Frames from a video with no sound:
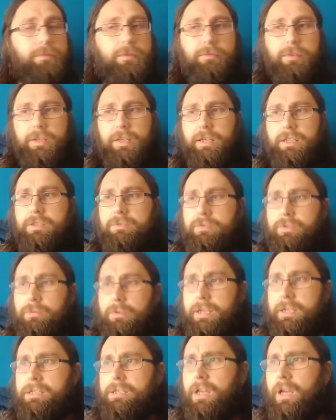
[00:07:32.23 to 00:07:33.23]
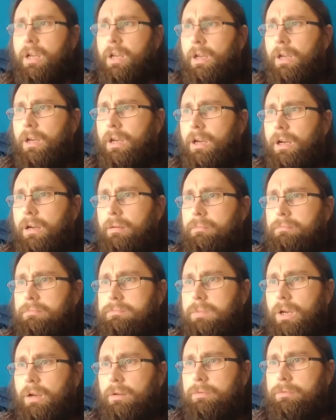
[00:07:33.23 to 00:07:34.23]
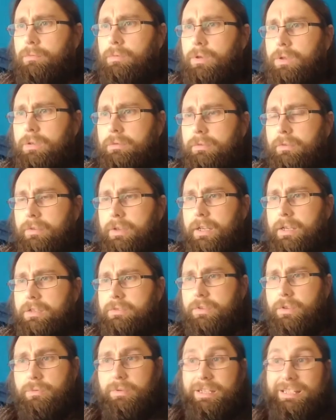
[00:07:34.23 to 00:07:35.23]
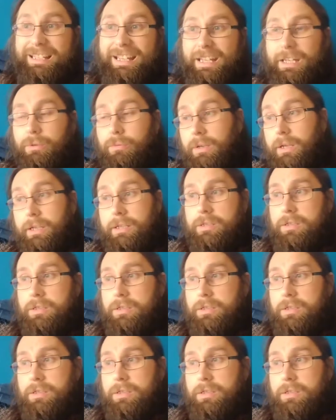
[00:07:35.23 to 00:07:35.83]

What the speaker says: for the next few weeks. I'm off work for the next few weeks anyway,